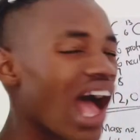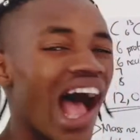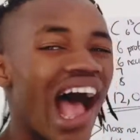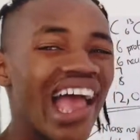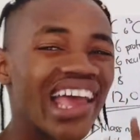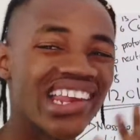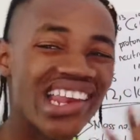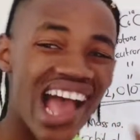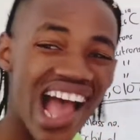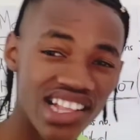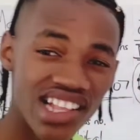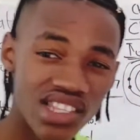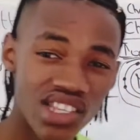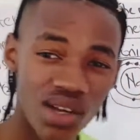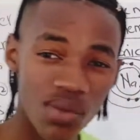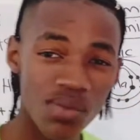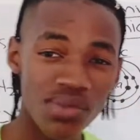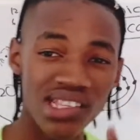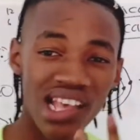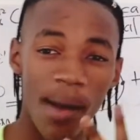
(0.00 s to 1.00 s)
and
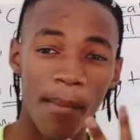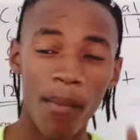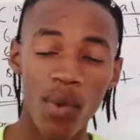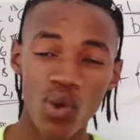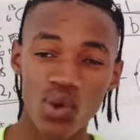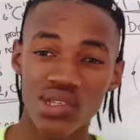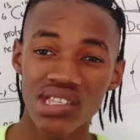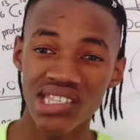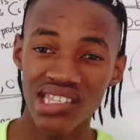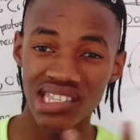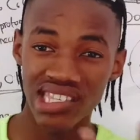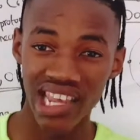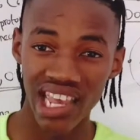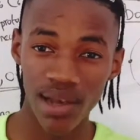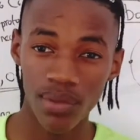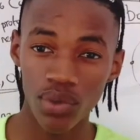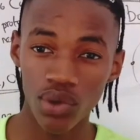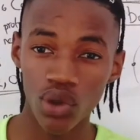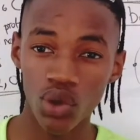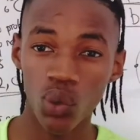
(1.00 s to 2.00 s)
atoms are most
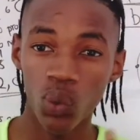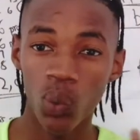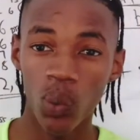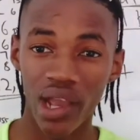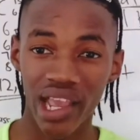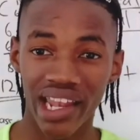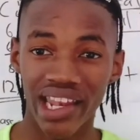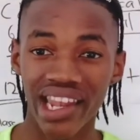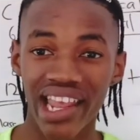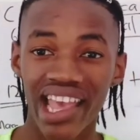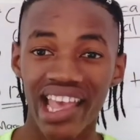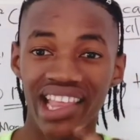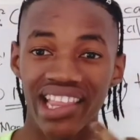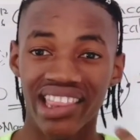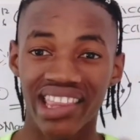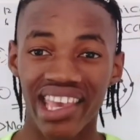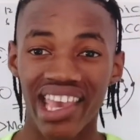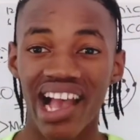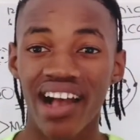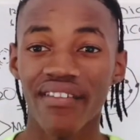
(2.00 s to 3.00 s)
stable when
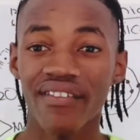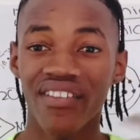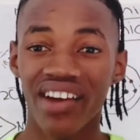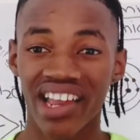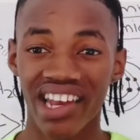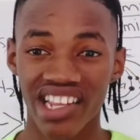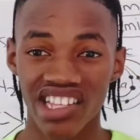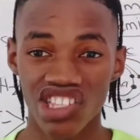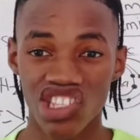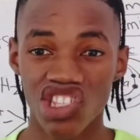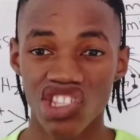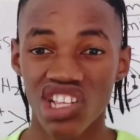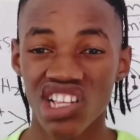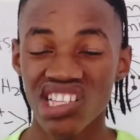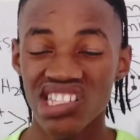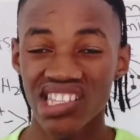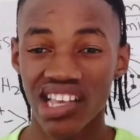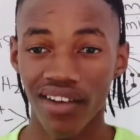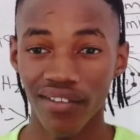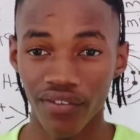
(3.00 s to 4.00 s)
their valence
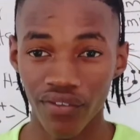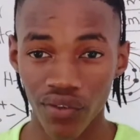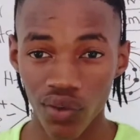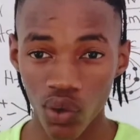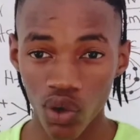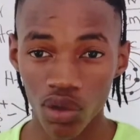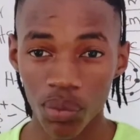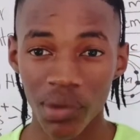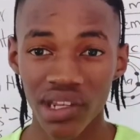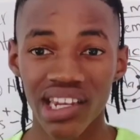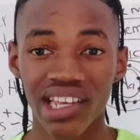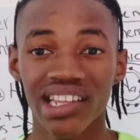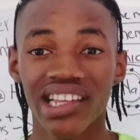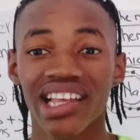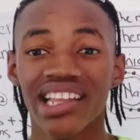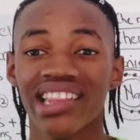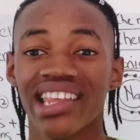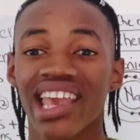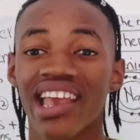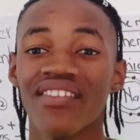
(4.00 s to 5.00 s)
shells are full, meaning
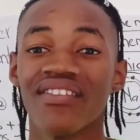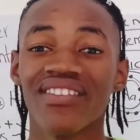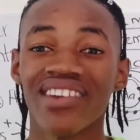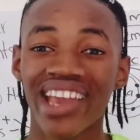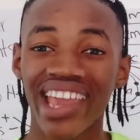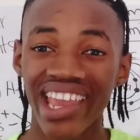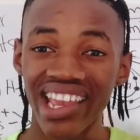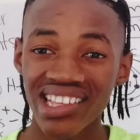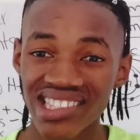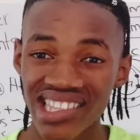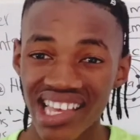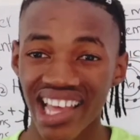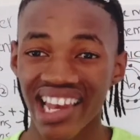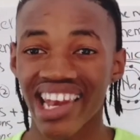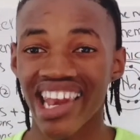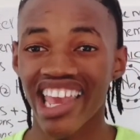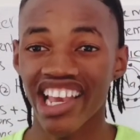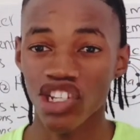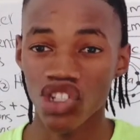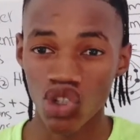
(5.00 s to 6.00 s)
that they have 8
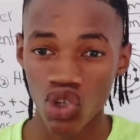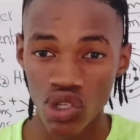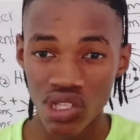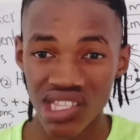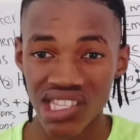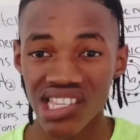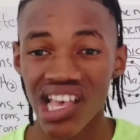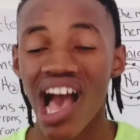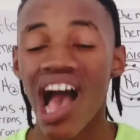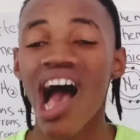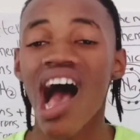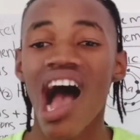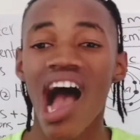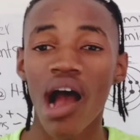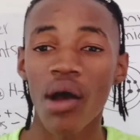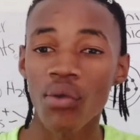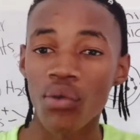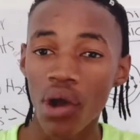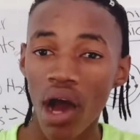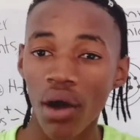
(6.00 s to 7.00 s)
electrons
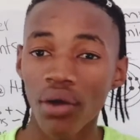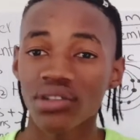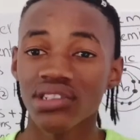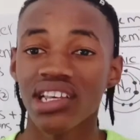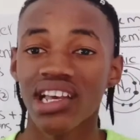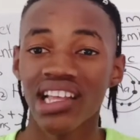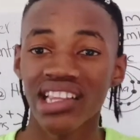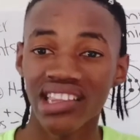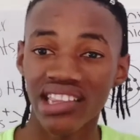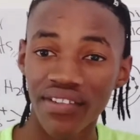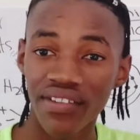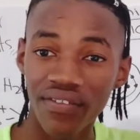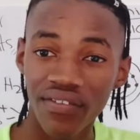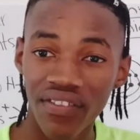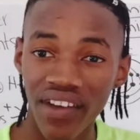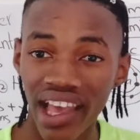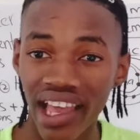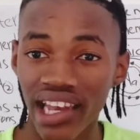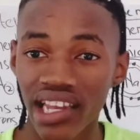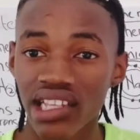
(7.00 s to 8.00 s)
around the
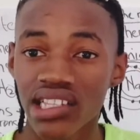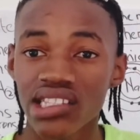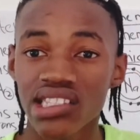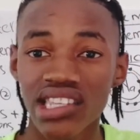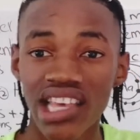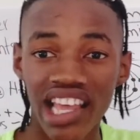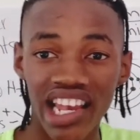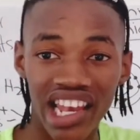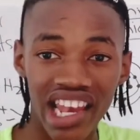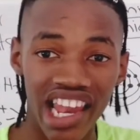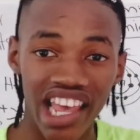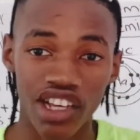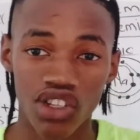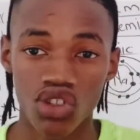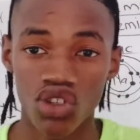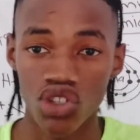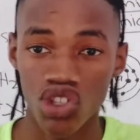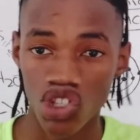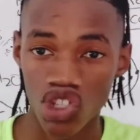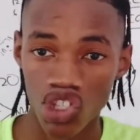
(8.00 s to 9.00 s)
valence
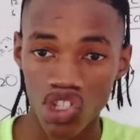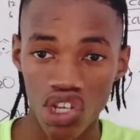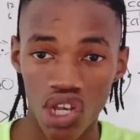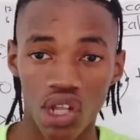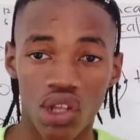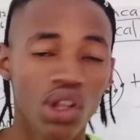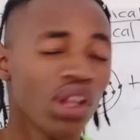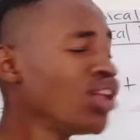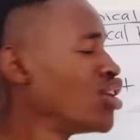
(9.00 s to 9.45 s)
electron shell.